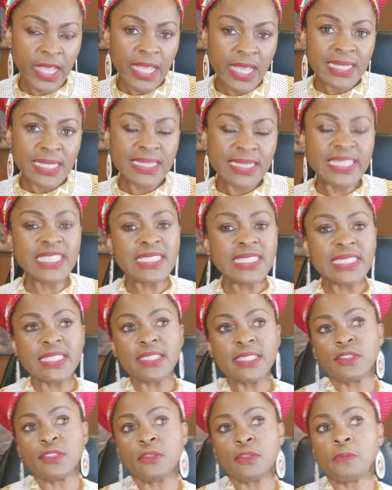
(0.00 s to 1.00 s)
This
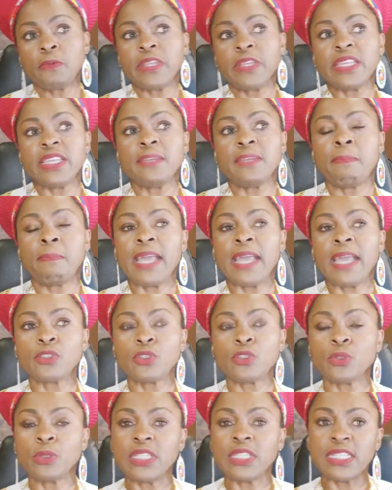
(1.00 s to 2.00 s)
is to bring it back
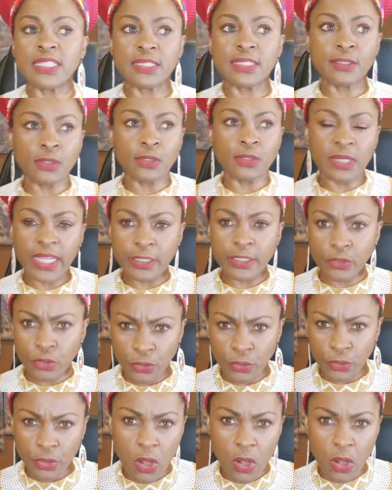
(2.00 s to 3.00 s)
to us to let you
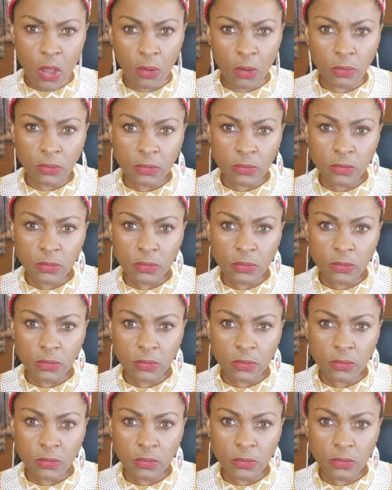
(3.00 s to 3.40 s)
know